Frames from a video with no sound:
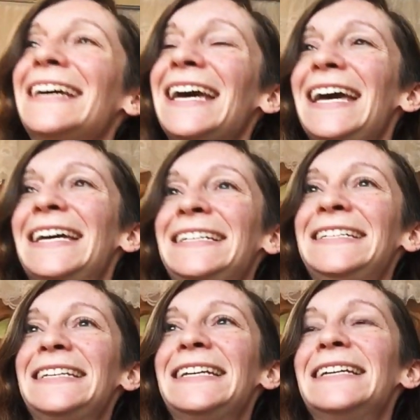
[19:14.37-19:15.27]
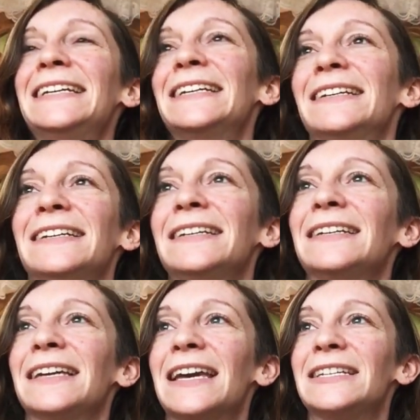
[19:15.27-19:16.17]
And
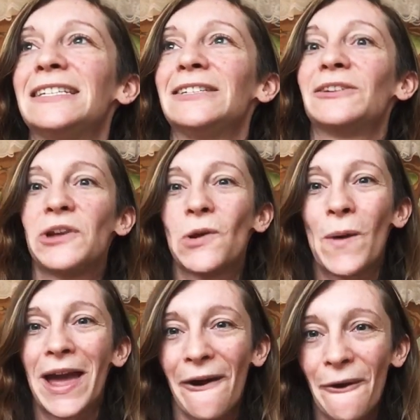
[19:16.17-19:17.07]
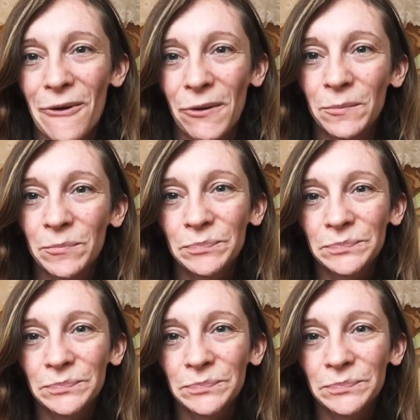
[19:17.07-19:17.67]
yeah, she's on her way home.